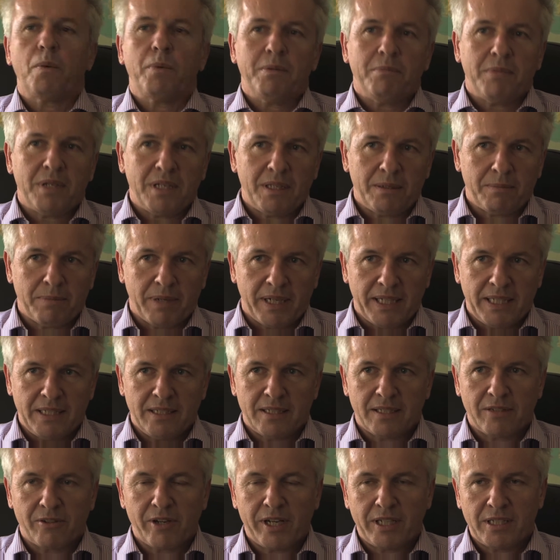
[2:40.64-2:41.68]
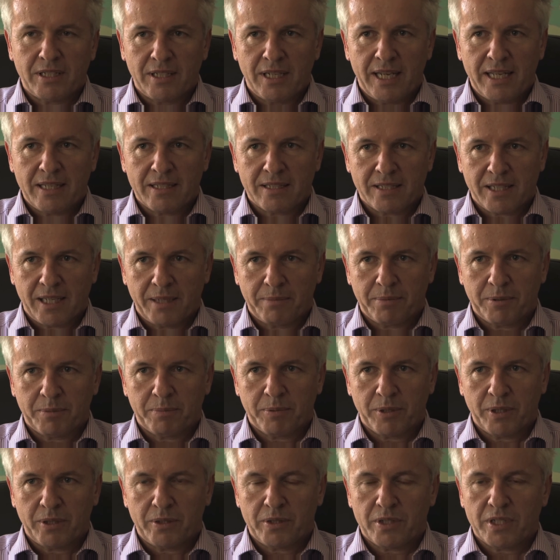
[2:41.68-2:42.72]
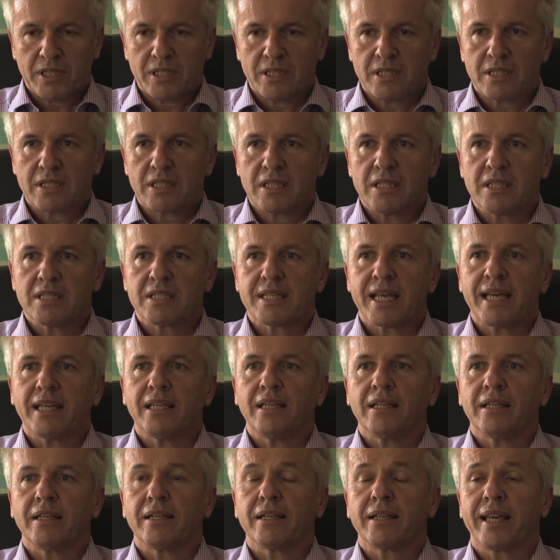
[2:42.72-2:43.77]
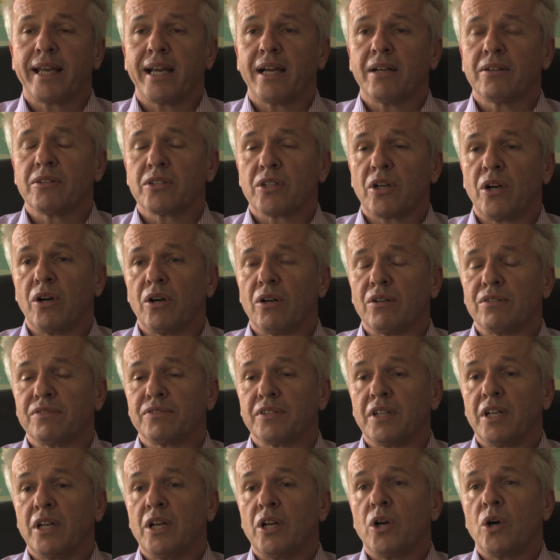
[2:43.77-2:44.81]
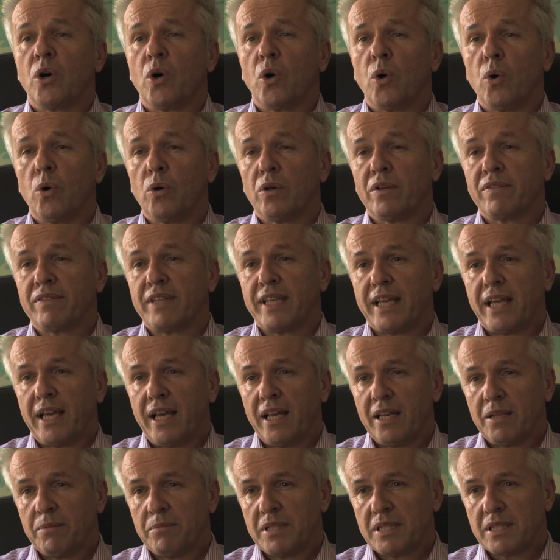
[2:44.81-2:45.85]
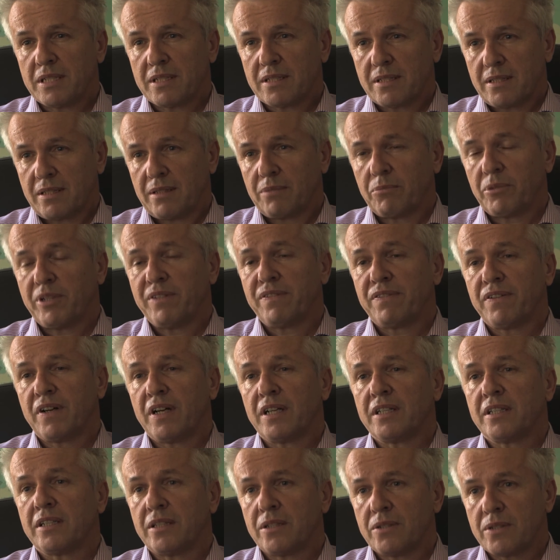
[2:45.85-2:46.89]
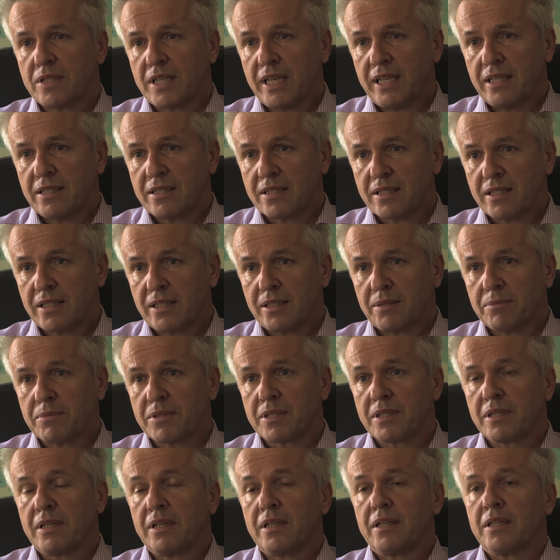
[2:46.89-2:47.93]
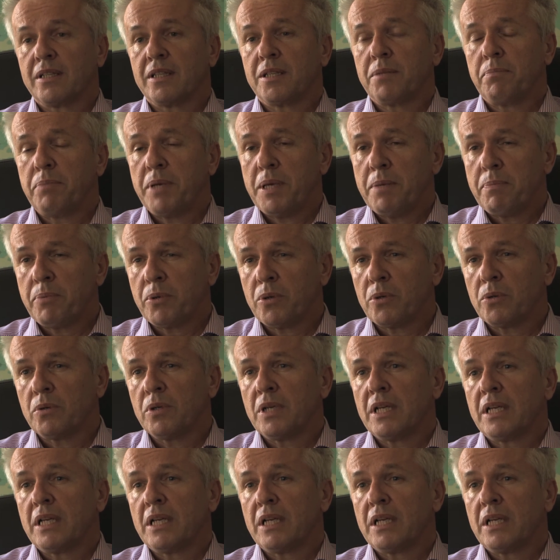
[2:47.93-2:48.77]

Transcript: we mean by integrated landscape approaches is taking account of all of the elements that we find in those landscapes: the people,